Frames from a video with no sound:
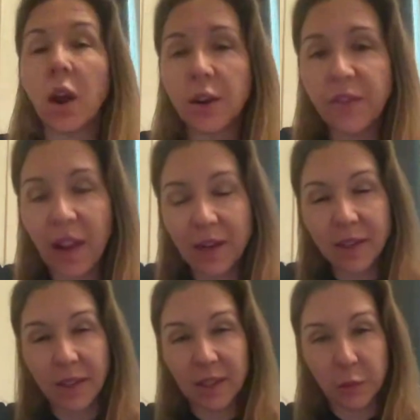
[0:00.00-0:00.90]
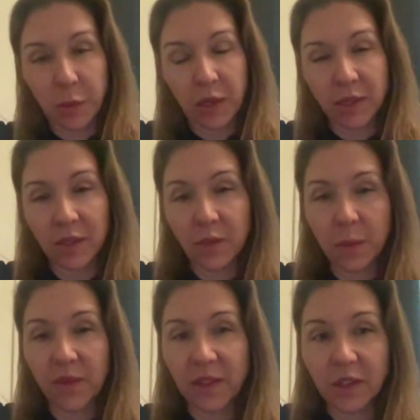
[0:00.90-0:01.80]
artifacts and experiences from
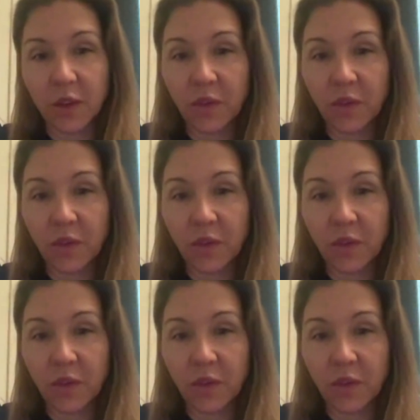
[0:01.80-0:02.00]
the physical